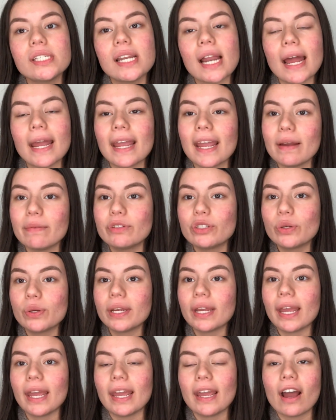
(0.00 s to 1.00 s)
I am doing
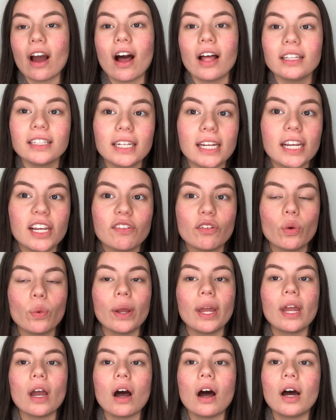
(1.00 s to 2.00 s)
a holiday
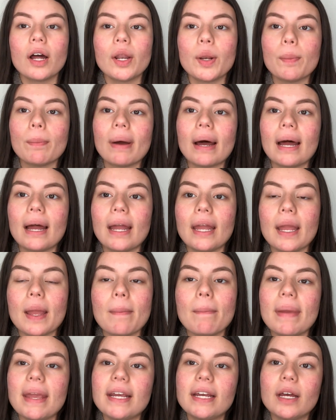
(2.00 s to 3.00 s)
giveaway on my
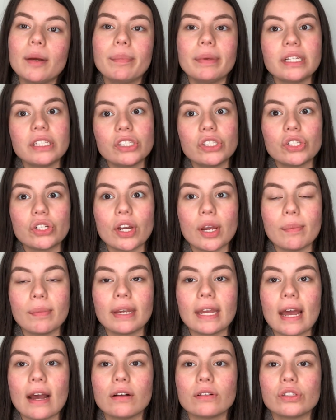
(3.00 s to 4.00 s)
makeup Instagram
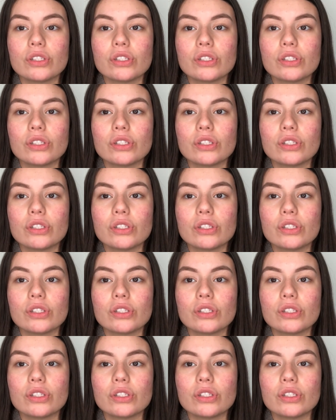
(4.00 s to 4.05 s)
account,